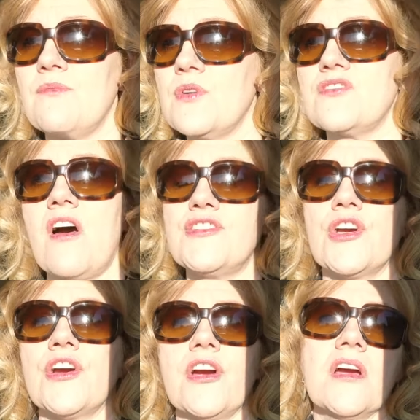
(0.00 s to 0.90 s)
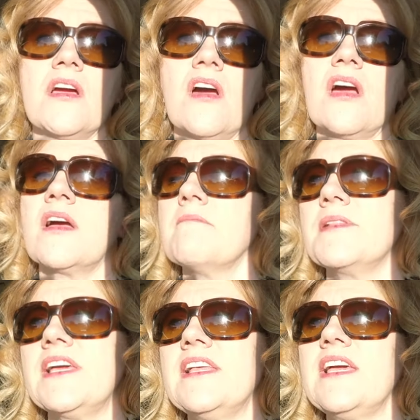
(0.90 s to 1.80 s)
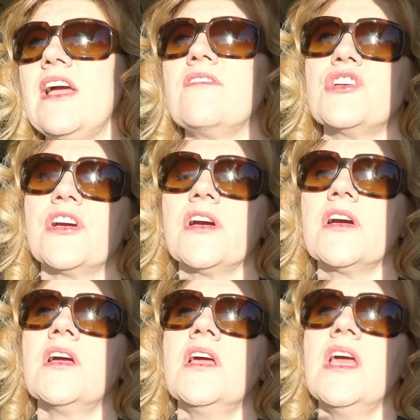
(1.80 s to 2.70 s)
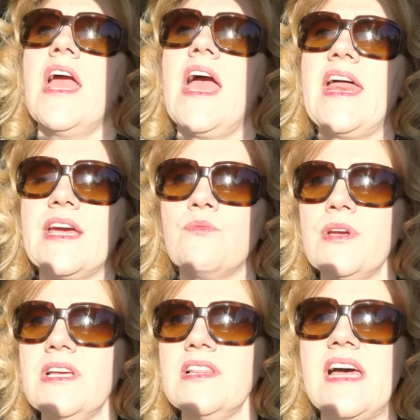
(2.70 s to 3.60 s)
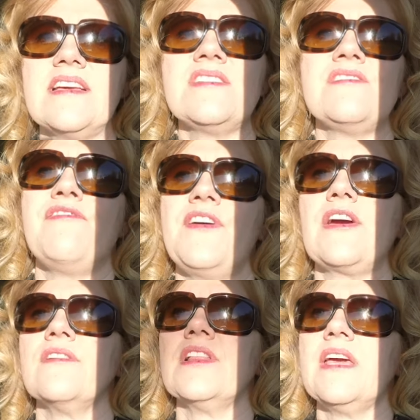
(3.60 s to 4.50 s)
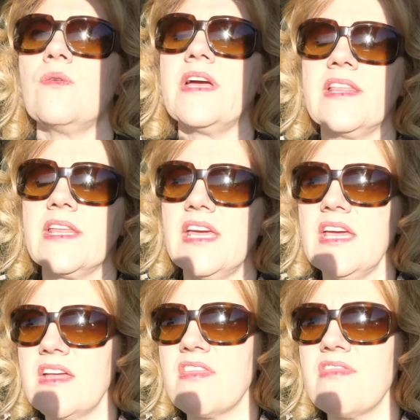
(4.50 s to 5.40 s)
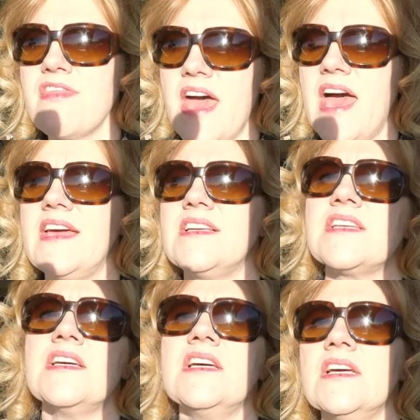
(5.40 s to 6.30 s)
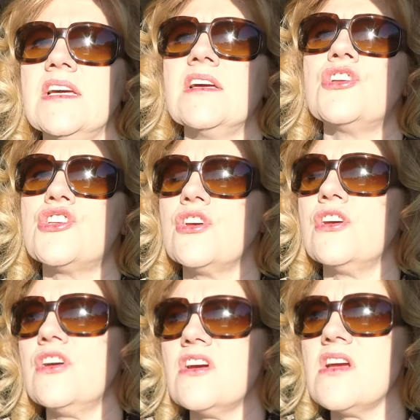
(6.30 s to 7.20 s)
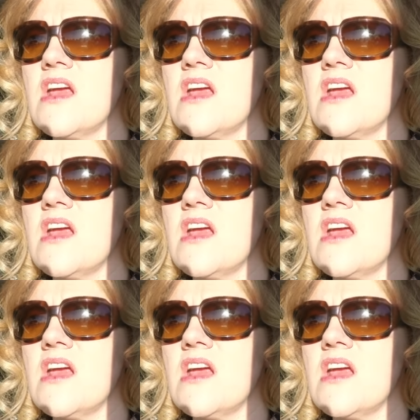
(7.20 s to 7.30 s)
was off sugar, completely off sugar. And I realized fairly quickly that sugar